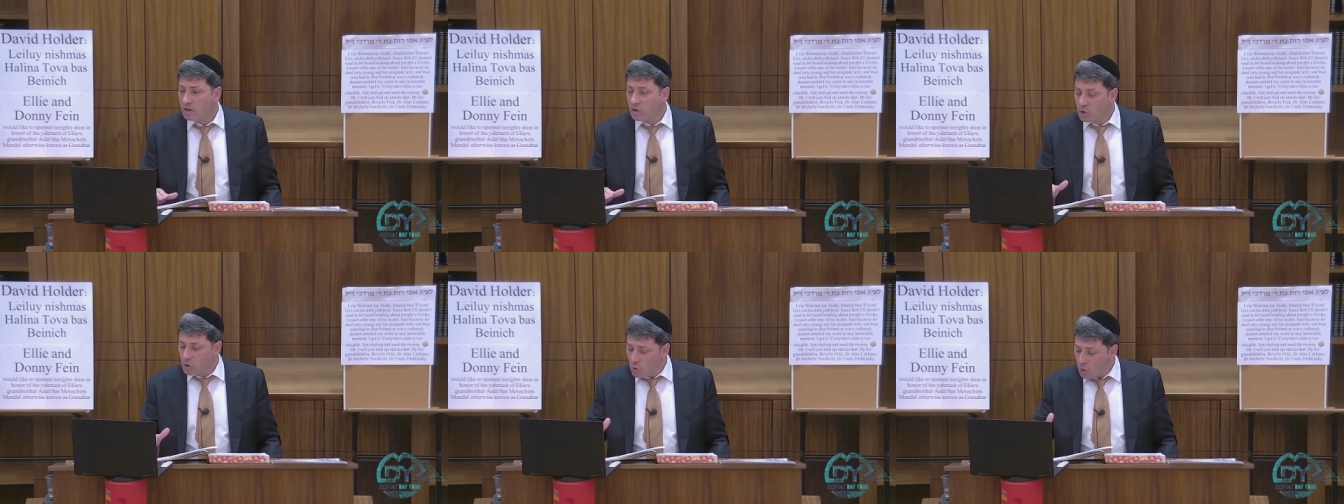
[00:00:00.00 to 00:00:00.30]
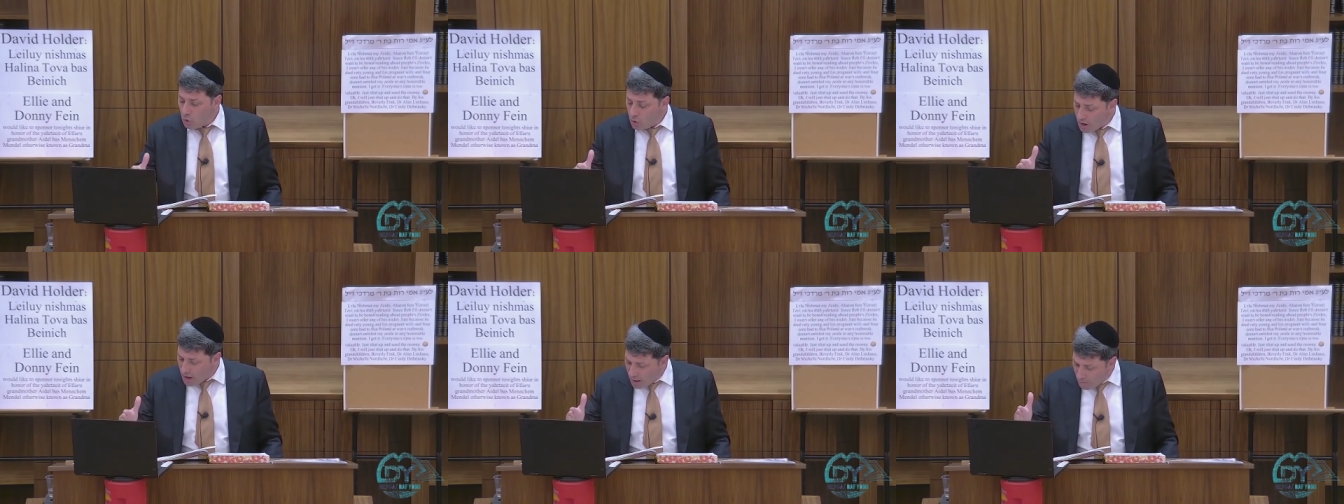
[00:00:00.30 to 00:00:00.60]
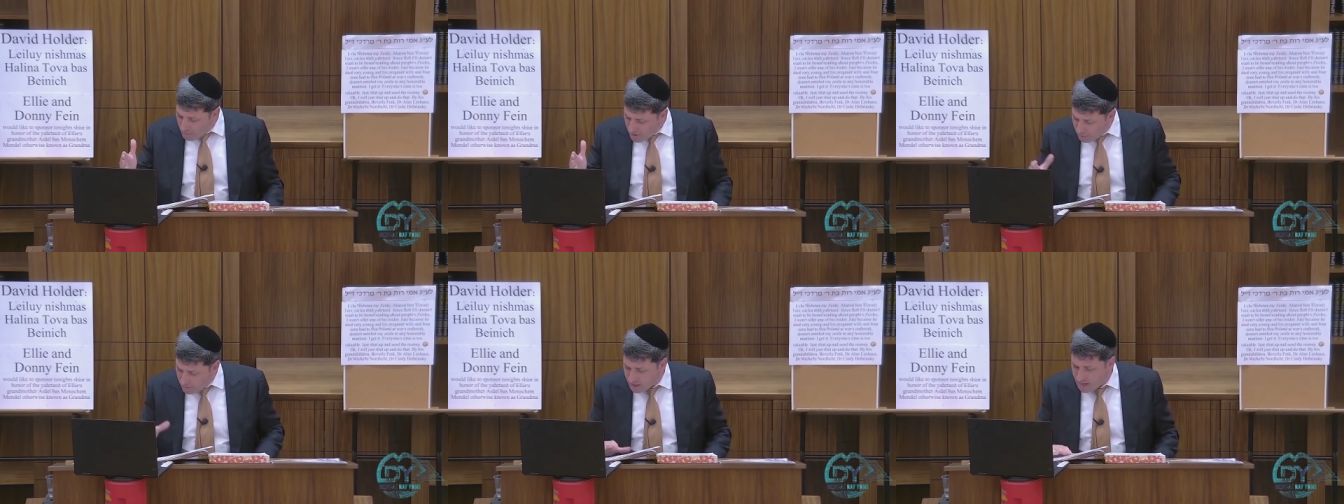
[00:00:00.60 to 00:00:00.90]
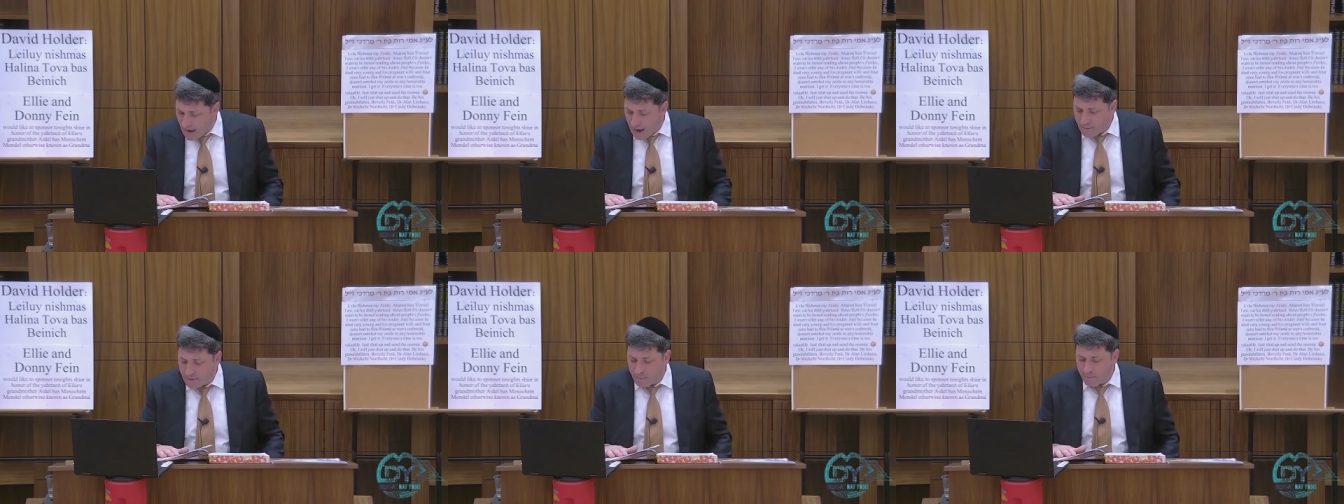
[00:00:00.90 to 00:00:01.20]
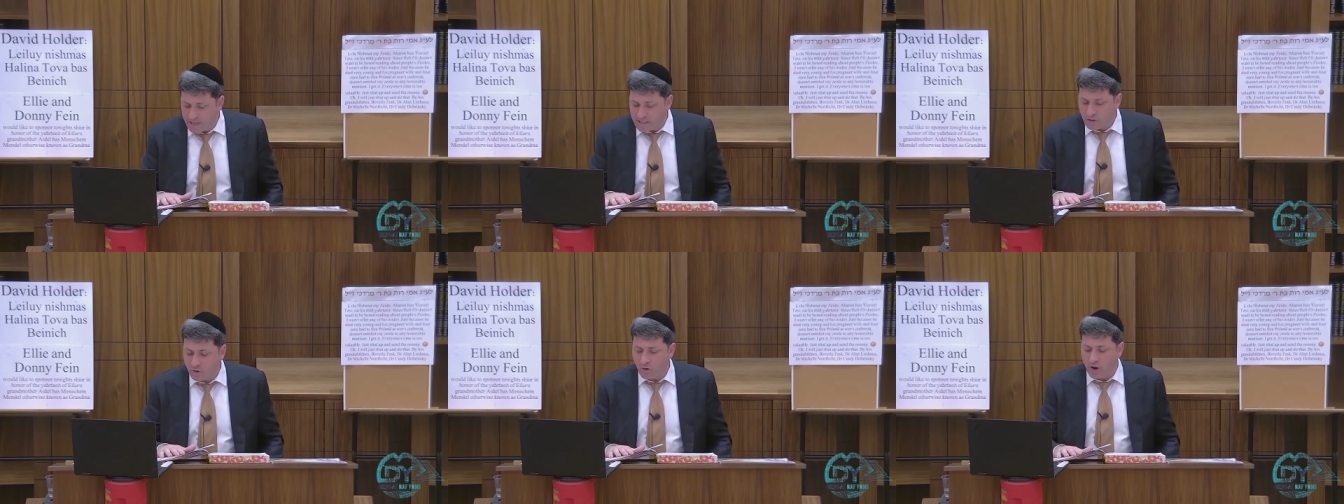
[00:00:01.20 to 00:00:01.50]
no, I'm being mekayim the
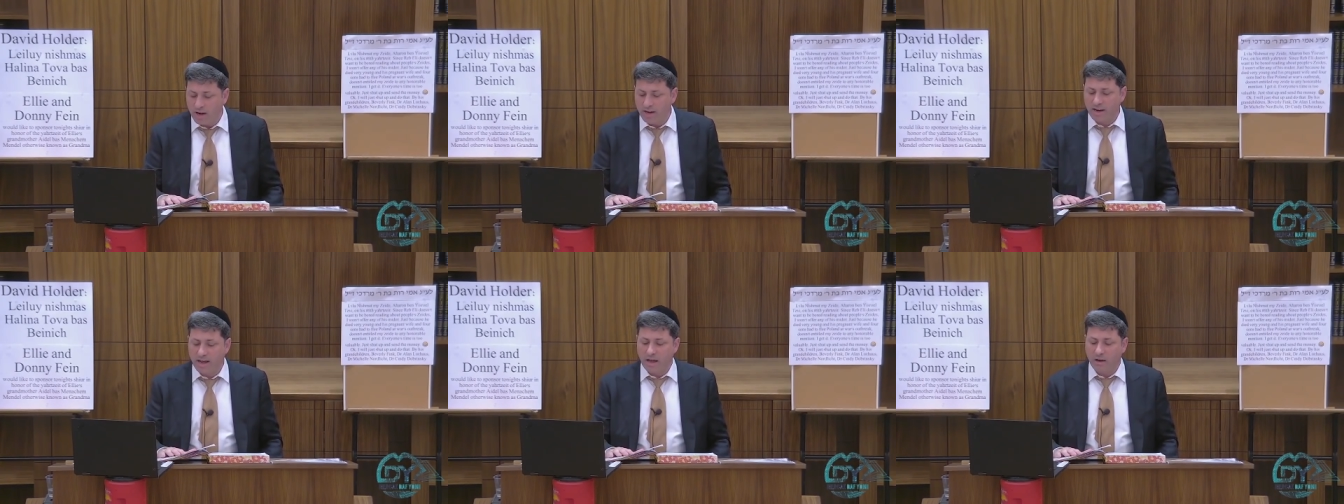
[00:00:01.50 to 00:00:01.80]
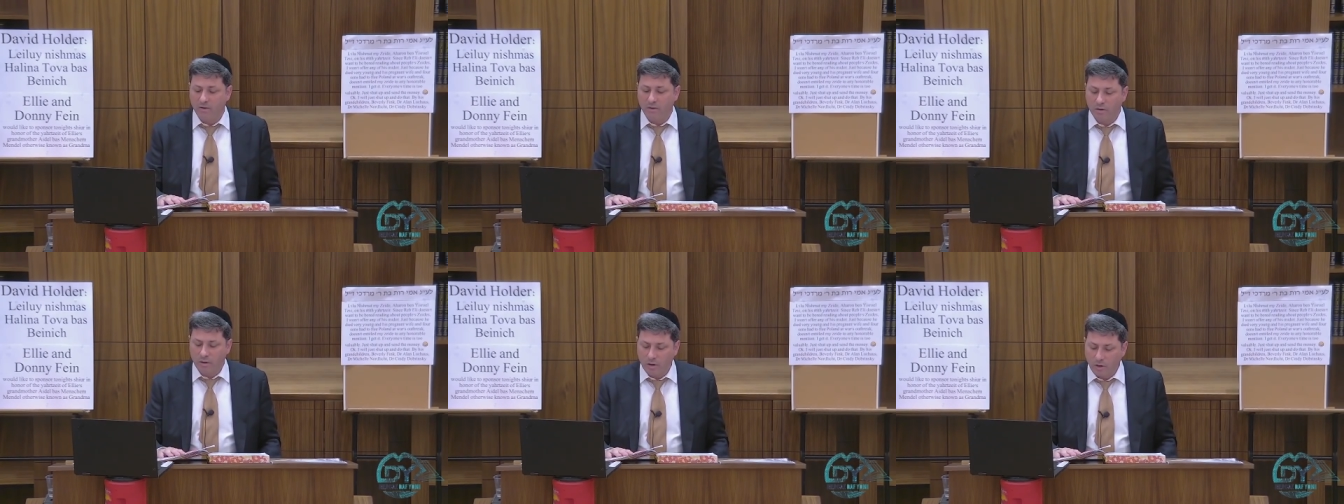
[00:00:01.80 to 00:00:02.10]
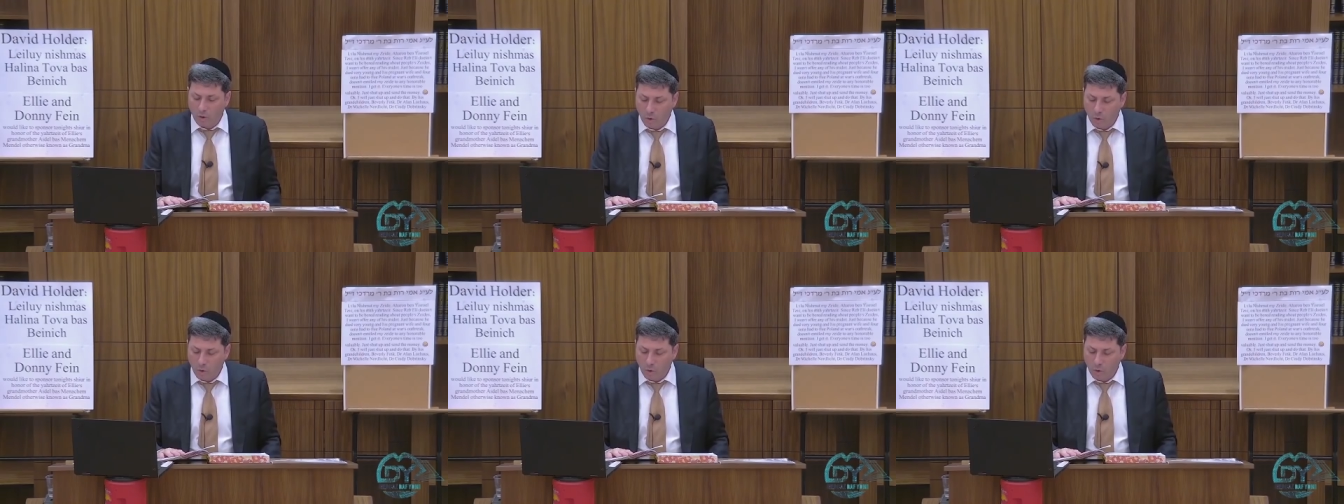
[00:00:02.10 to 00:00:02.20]
mitzvah right now